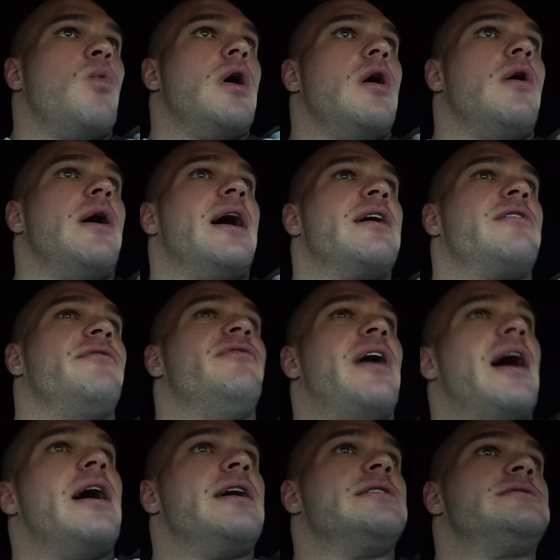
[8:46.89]
well, I
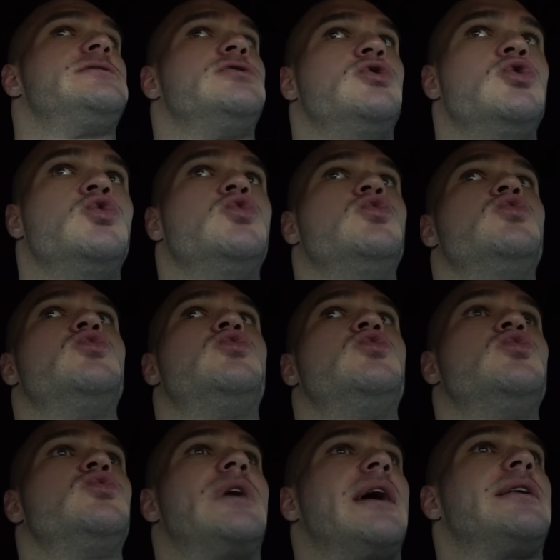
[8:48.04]
advise you to
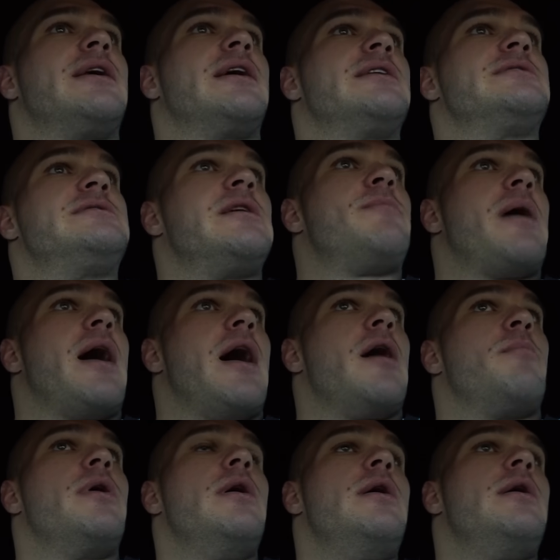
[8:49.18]
get a
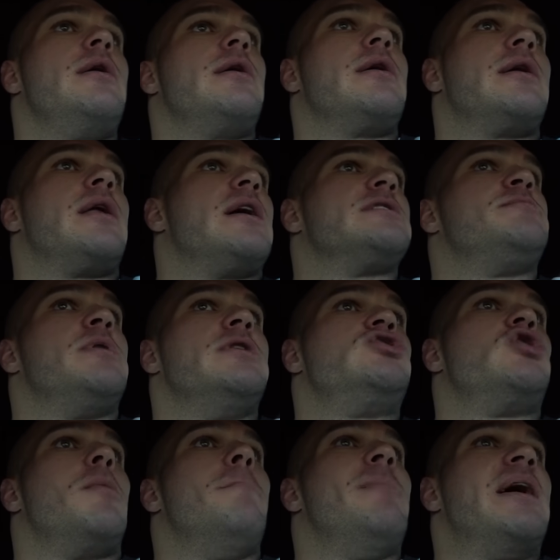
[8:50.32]
CPAP. It has been
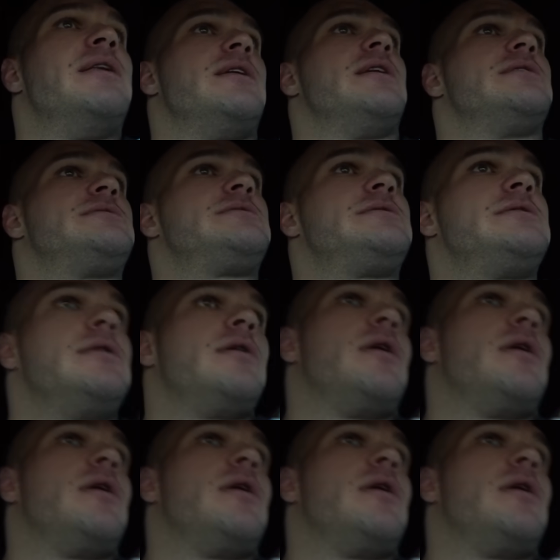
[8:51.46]
tremendous.